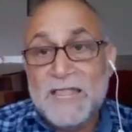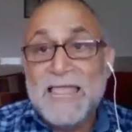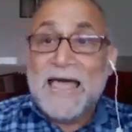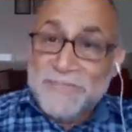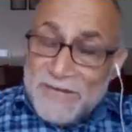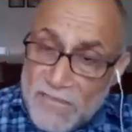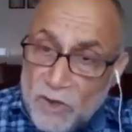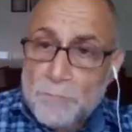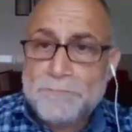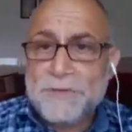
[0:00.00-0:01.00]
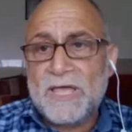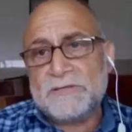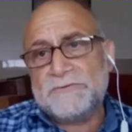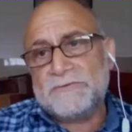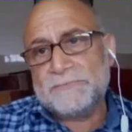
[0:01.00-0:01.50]
And then I
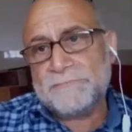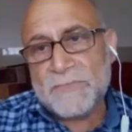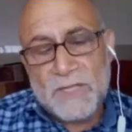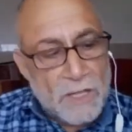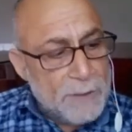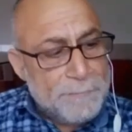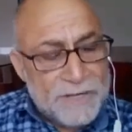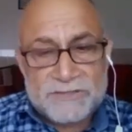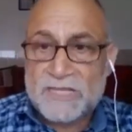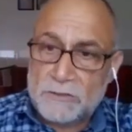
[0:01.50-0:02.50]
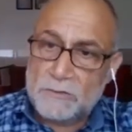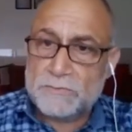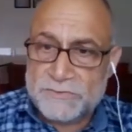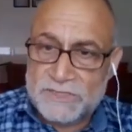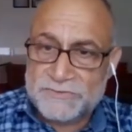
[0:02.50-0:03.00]
compared apartheid
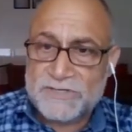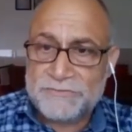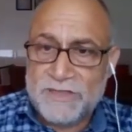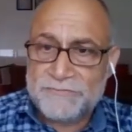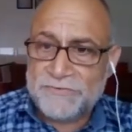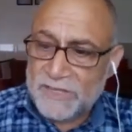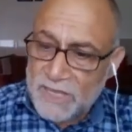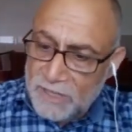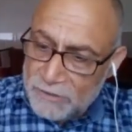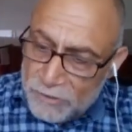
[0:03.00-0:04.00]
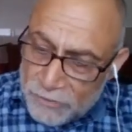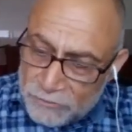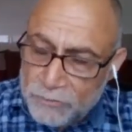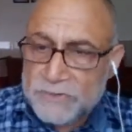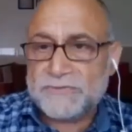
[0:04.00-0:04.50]
laws in South Africa
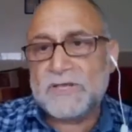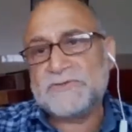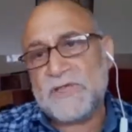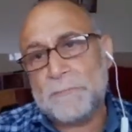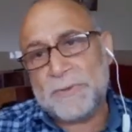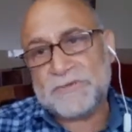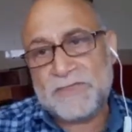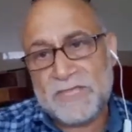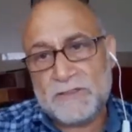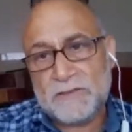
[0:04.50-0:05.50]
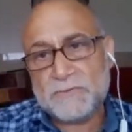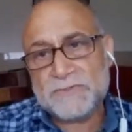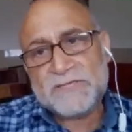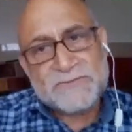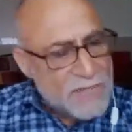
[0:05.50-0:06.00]
to Israel's apartheid laws.
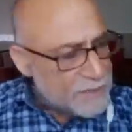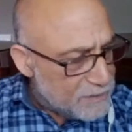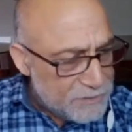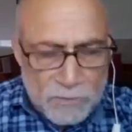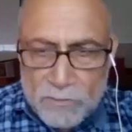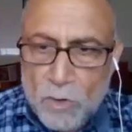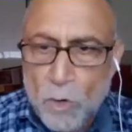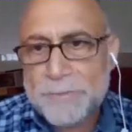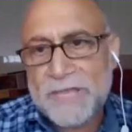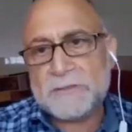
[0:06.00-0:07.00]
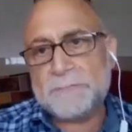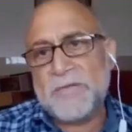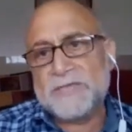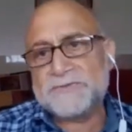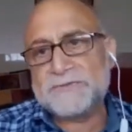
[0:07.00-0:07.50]
It's like, copy and
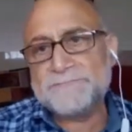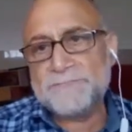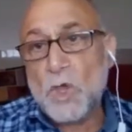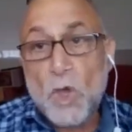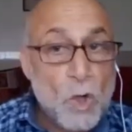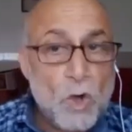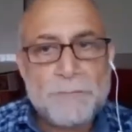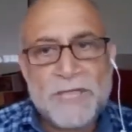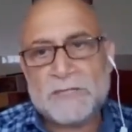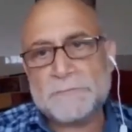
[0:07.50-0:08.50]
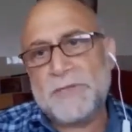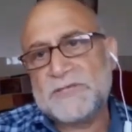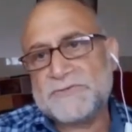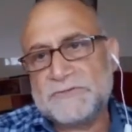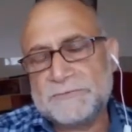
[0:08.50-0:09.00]
paste, copy and
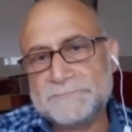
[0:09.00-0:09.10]
paste.